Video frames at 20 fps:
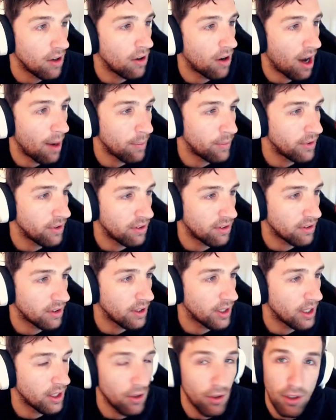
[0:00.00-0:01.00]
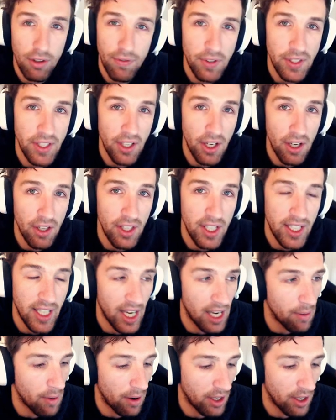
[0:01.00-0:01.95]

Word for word: oh, I'm just going to look for the early game.